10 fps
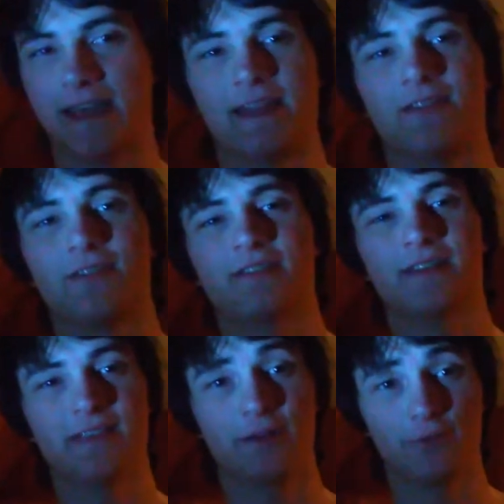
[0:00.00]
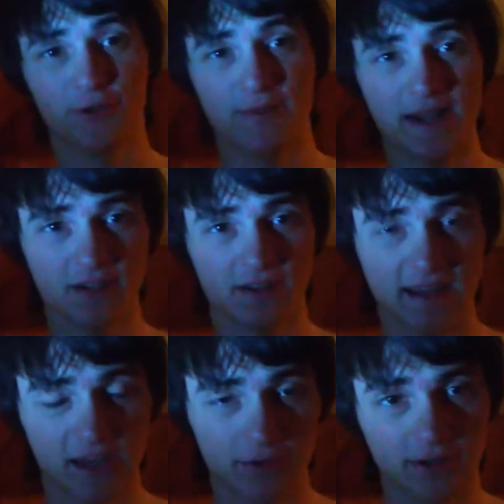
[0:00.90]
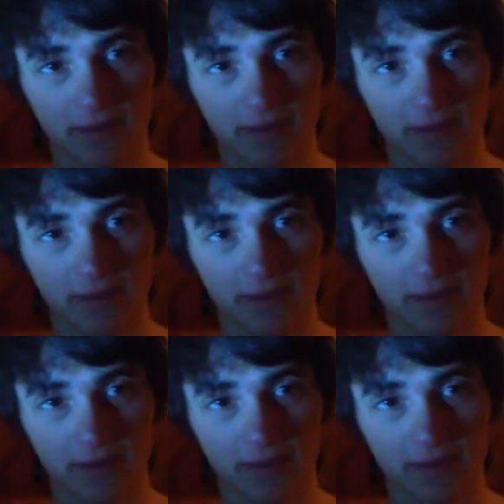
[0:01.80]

Another thing that ruins Magic the Gathering,